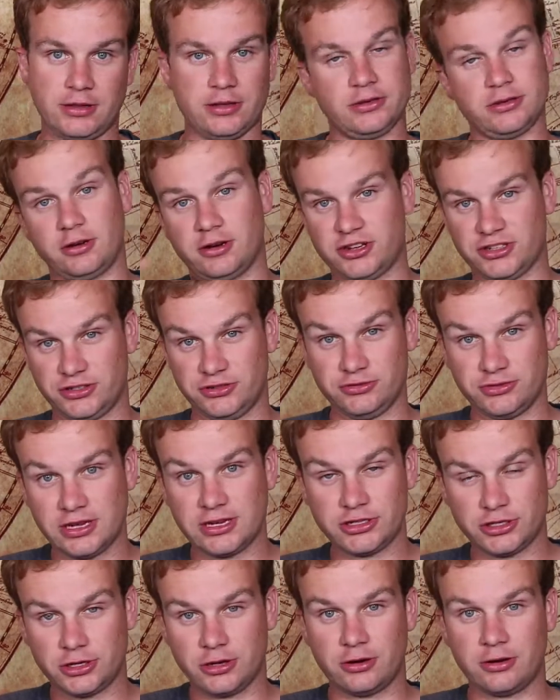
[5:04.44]
and the Turkish
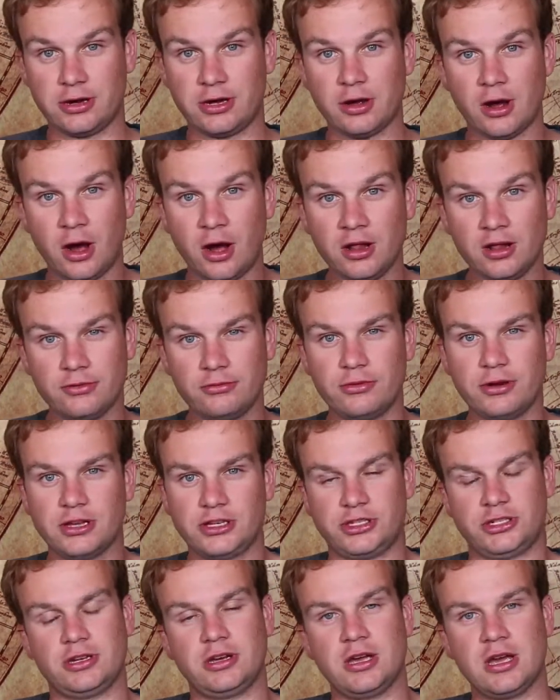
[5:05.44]
judiciary, all of
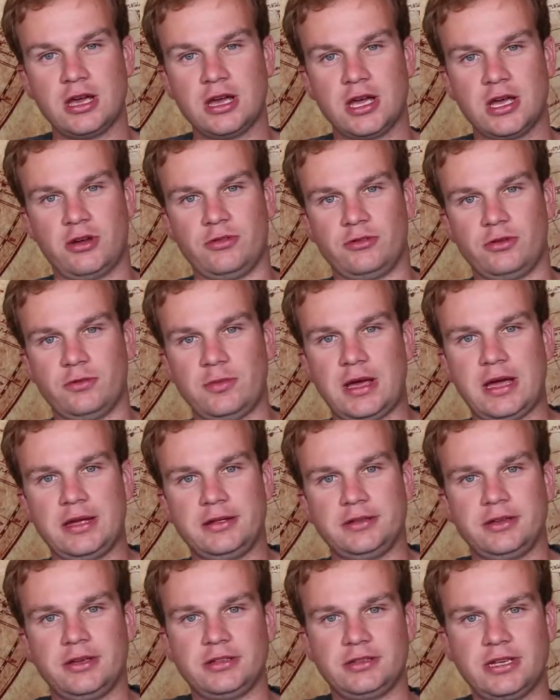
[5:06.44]
which
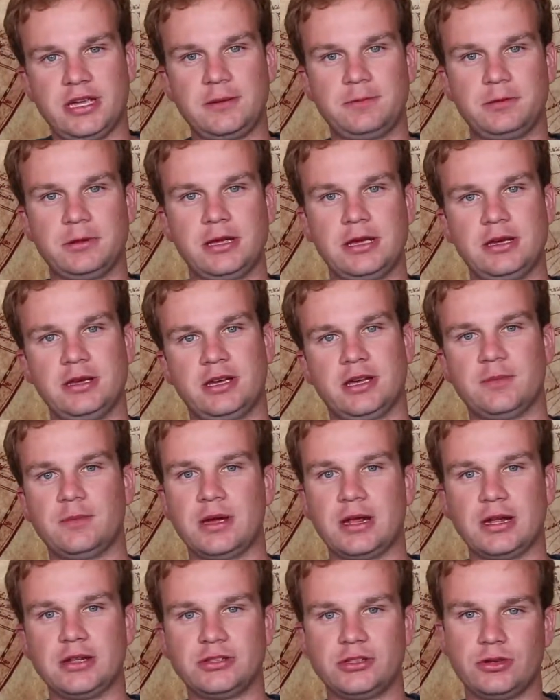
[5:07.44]
remained deeply
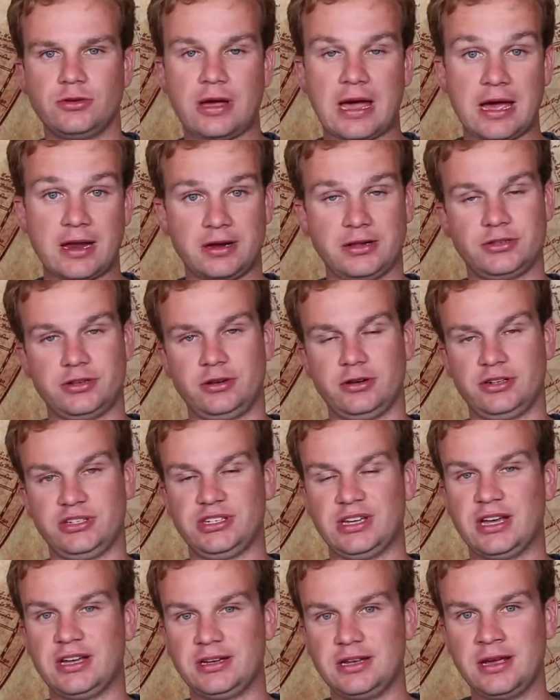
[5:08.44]
committed to
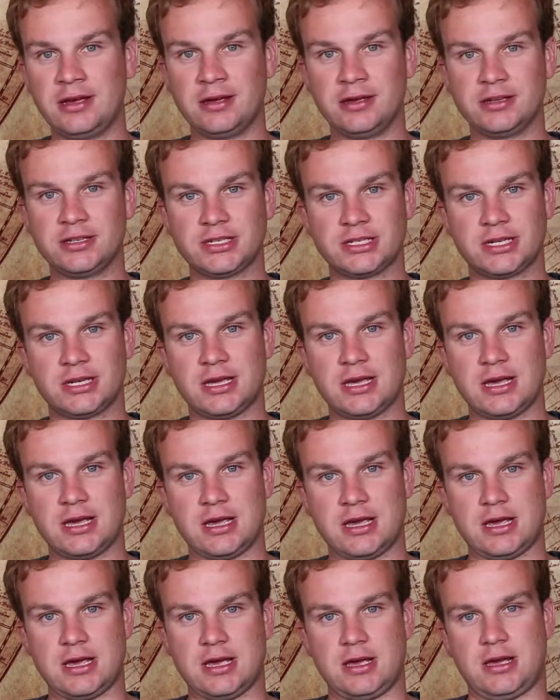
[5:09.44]
Ataturk's ideas.
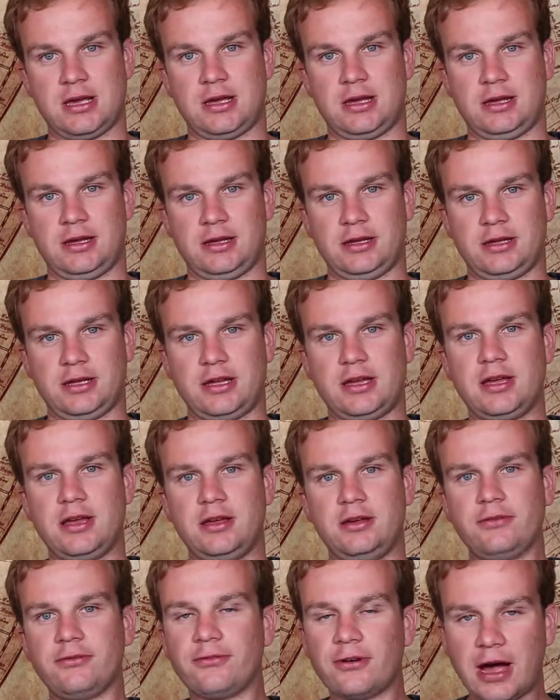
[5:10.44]

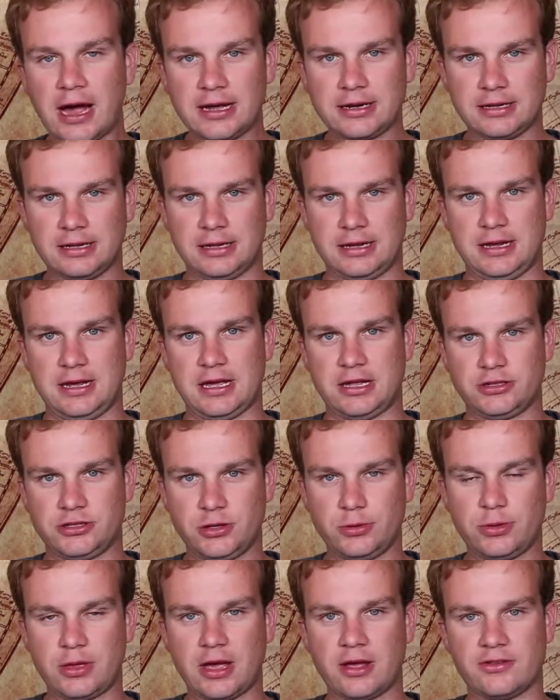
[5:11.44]
He finally, in
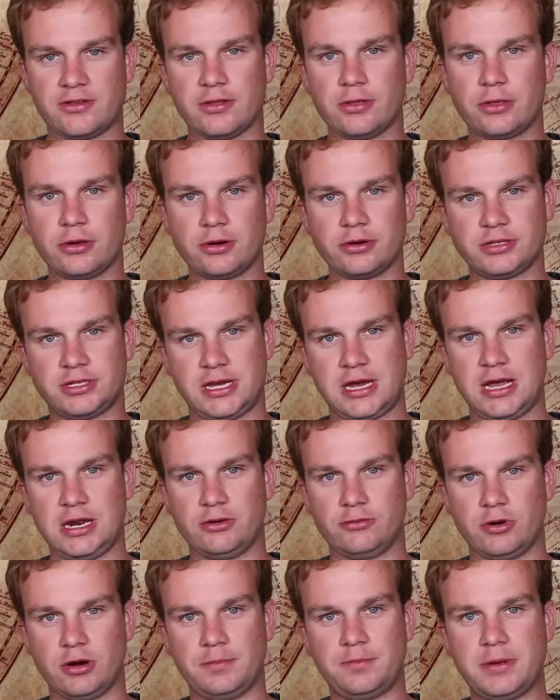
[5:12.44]

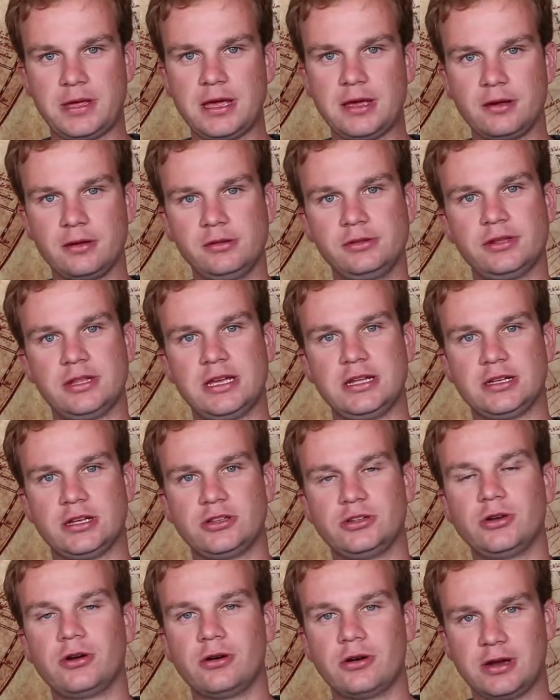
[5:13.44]
2013, repealed the
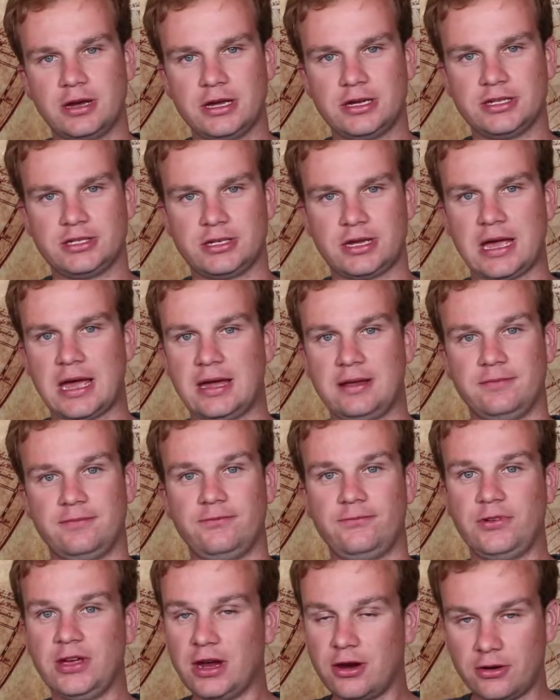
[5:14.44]
notorious
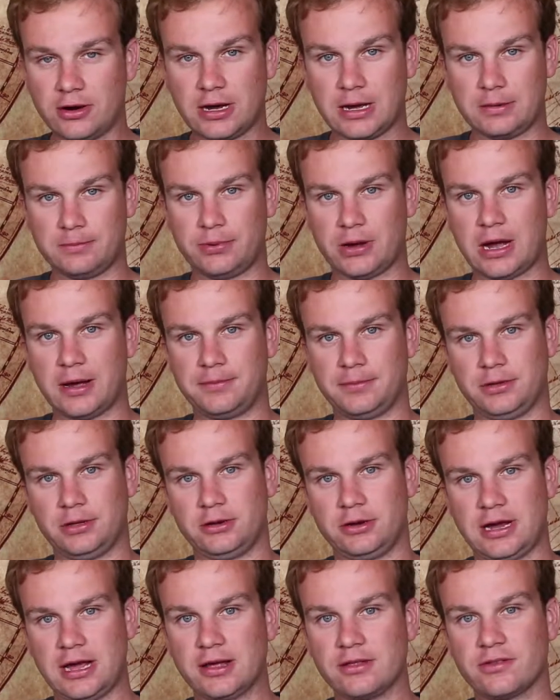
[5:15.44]
and very
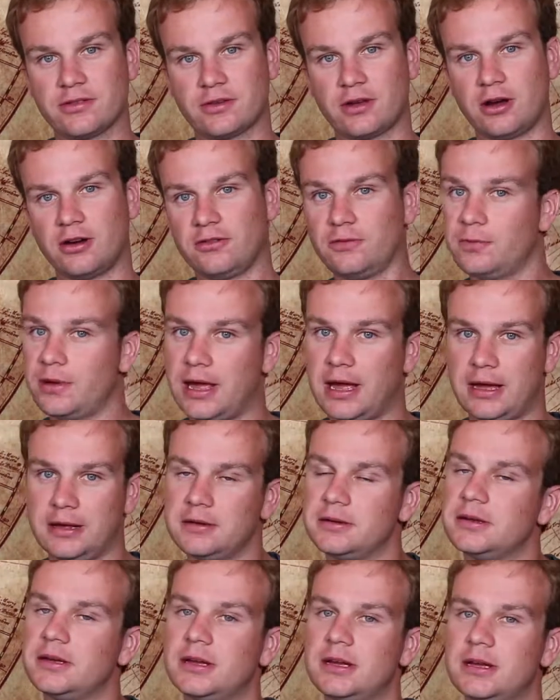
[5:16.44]
unpopular headscarf
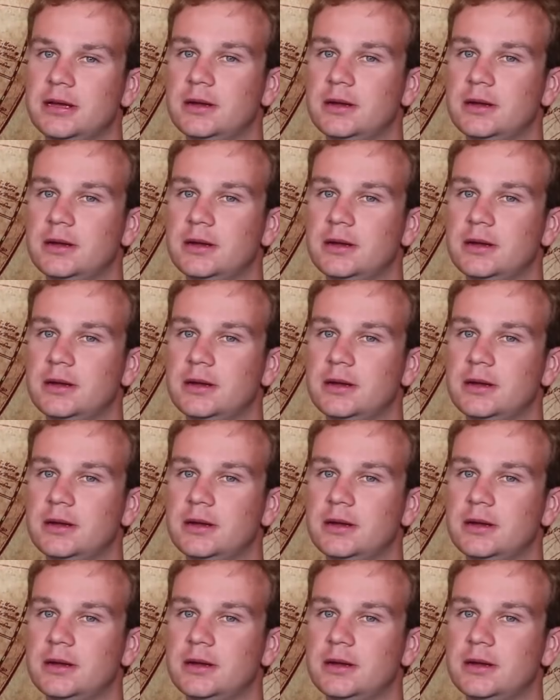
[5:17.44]
ban.